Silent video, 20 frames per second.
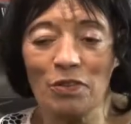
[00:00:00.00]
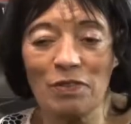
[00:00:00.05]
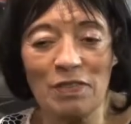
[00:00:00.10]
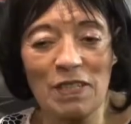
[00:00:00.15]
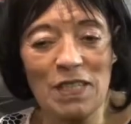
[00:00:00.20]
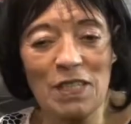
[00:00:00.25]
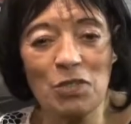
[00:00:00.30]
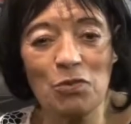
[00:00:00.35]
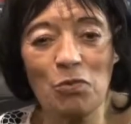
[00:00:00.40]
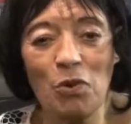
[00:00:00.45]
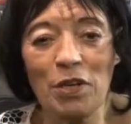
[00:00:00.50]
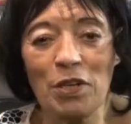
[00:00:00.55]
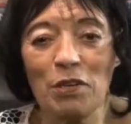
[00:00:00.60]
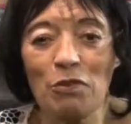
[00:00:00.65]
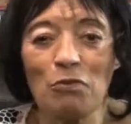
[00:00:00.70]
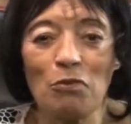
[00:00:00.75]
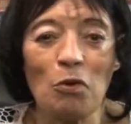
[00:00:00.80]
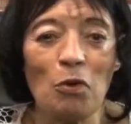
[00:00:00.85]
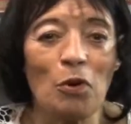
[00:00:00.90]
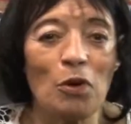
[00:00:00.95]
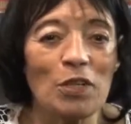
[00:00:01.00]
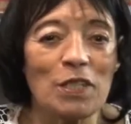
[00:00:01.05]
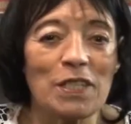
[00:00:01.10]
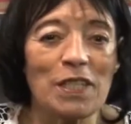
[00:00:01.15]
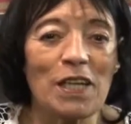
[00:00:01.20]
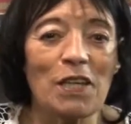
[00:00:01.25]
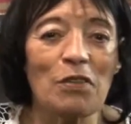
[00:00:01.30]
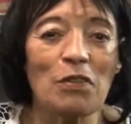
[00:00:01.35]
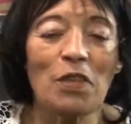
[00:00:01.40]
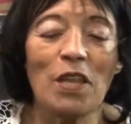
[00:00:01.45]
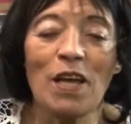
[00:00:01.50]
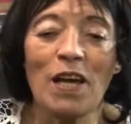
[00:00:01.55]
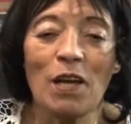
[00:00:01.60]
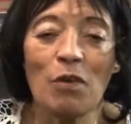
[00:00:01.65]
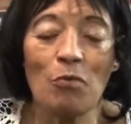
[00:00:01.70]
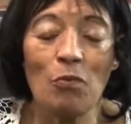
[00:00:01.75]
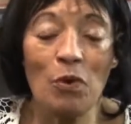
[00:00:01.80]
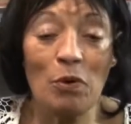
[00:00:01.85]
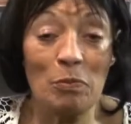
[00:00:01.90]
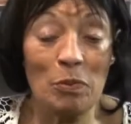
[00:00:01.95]
he's running for 10th
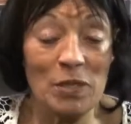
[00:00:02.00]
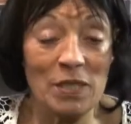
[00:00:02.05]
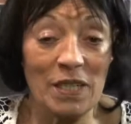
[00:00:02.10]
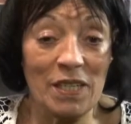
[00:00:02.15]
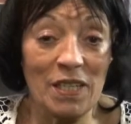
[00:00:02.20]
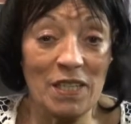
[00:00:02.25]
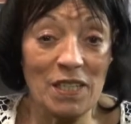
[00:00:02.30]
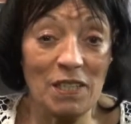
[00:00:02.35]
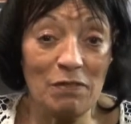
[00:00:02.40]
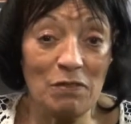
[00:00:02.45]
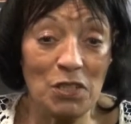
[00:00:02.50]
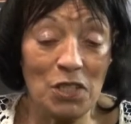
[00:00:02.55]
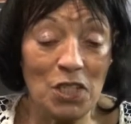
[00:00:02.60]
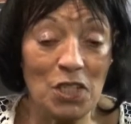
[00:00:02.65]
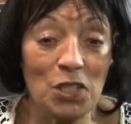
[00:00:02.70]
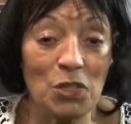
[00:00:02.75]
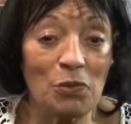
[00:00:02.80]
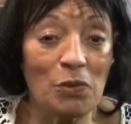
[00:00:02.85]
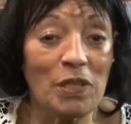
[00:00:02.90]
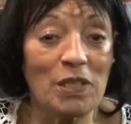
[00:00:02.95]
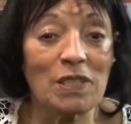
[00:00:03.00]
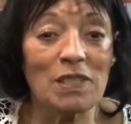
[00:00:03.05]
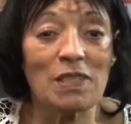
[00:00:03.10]
Representative District.